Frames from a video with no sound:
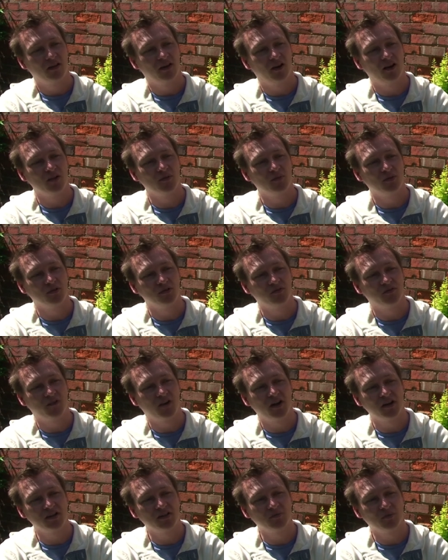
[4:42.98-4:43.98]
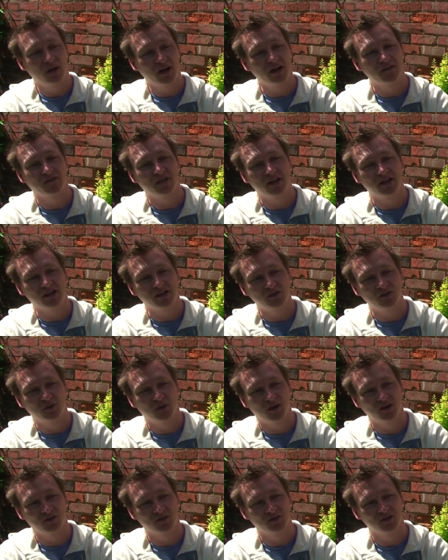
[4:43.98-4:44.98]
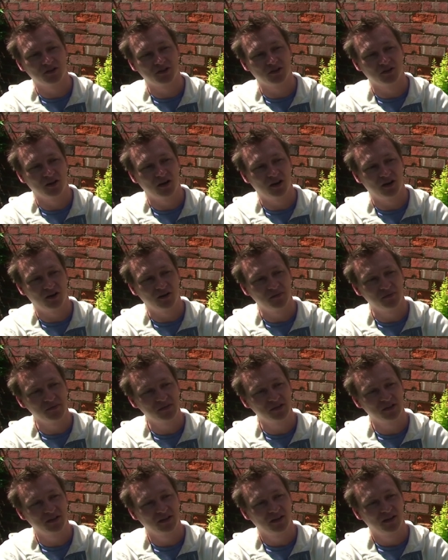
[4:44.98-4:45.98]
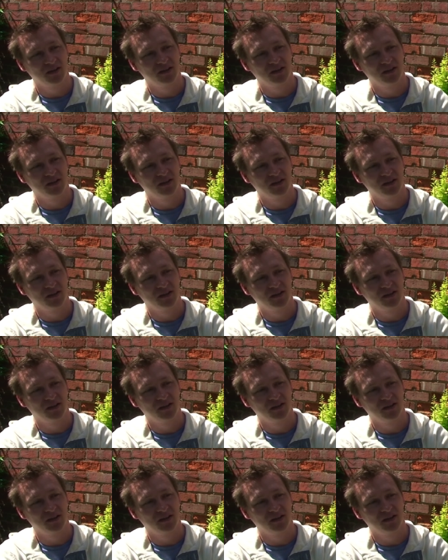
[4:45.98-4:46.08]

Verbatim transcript: I would find a way of getting you to uncross your arms,